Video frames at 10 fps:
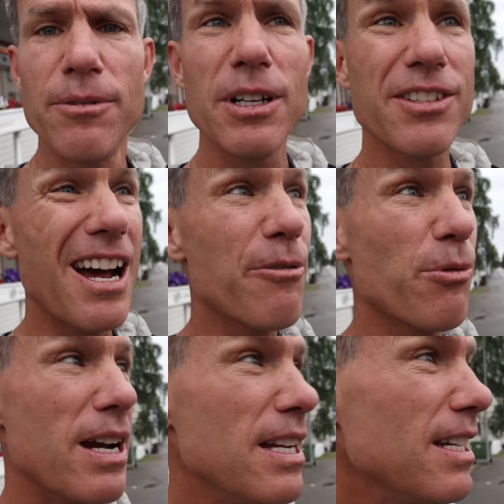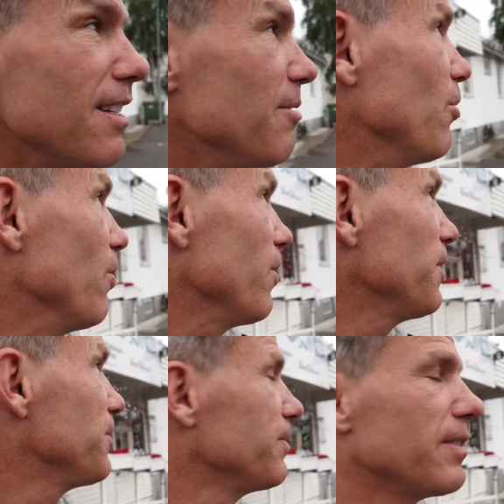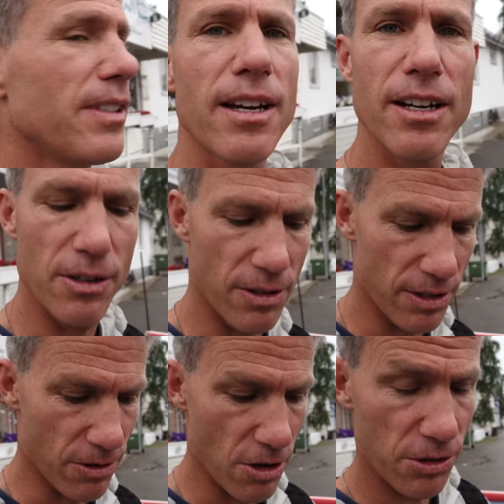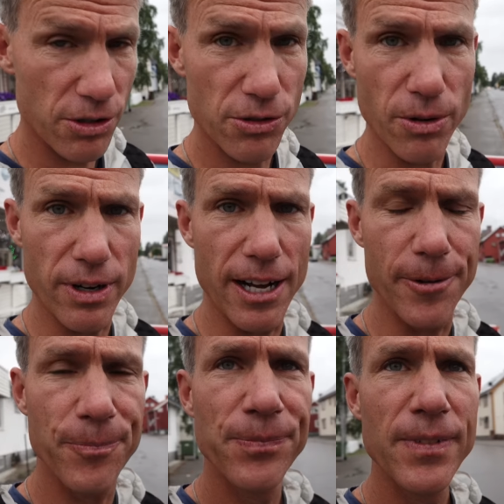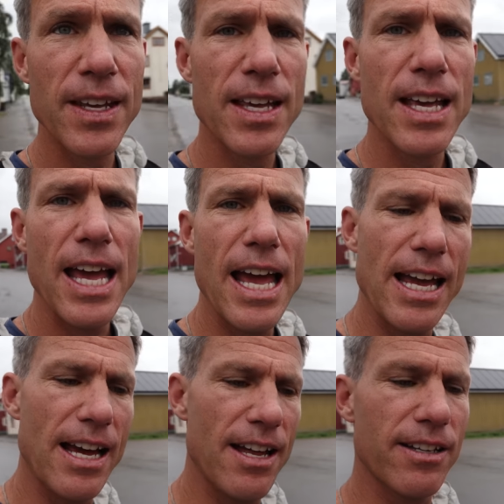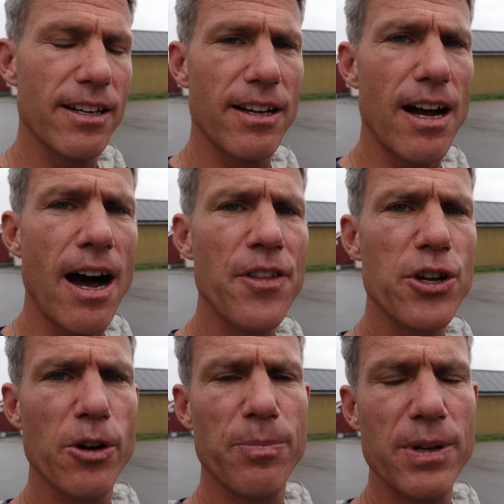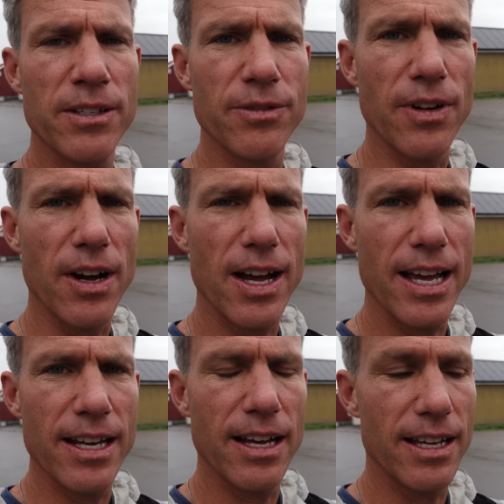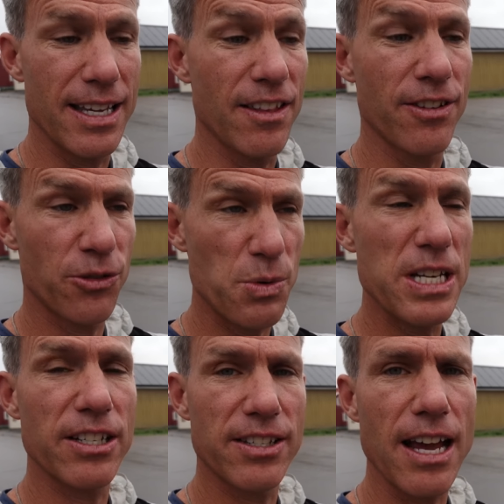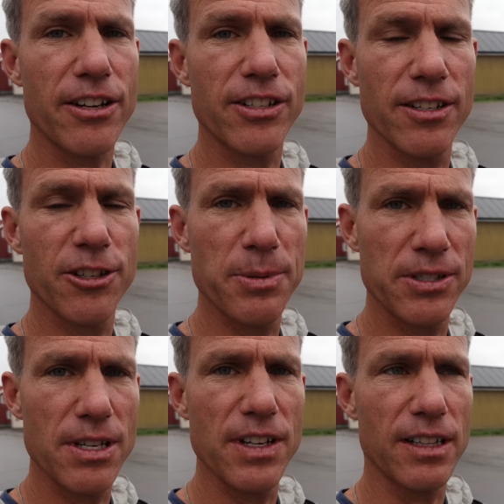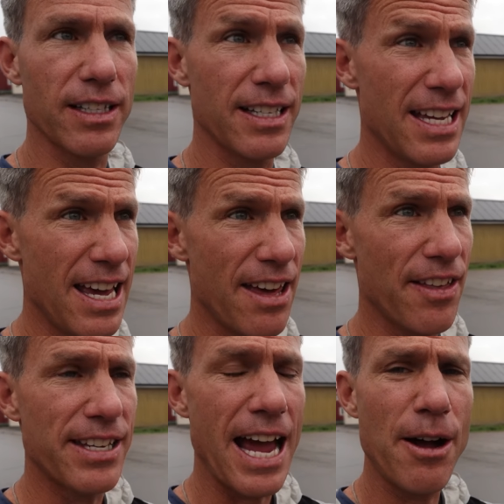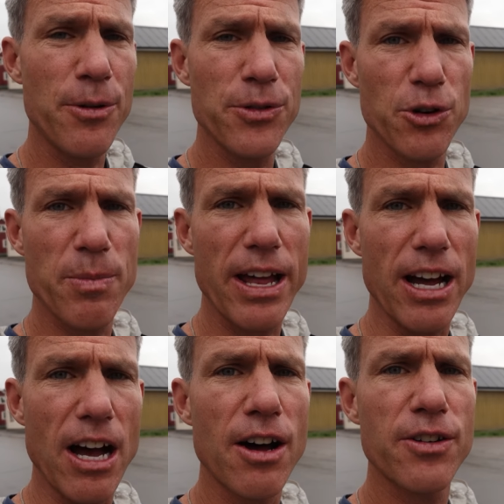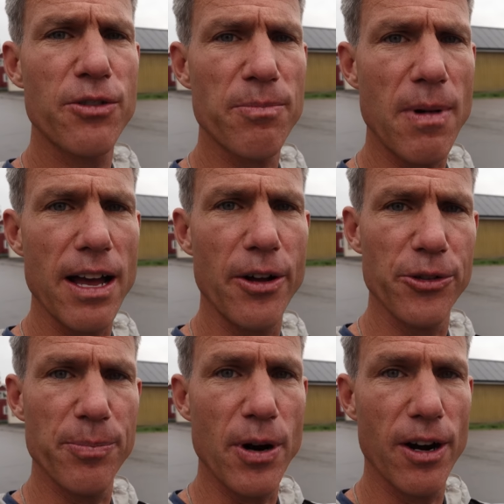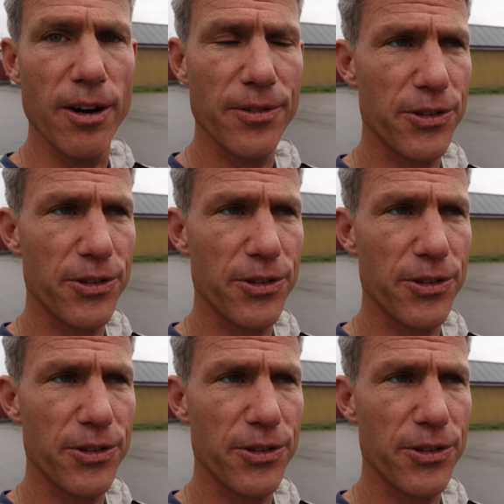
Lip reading: Well, it's not raining anymore. I'm going to go to the grocery store now. And on the European Divide, in the Swedish section specifically, the towns are about 100 miles apart.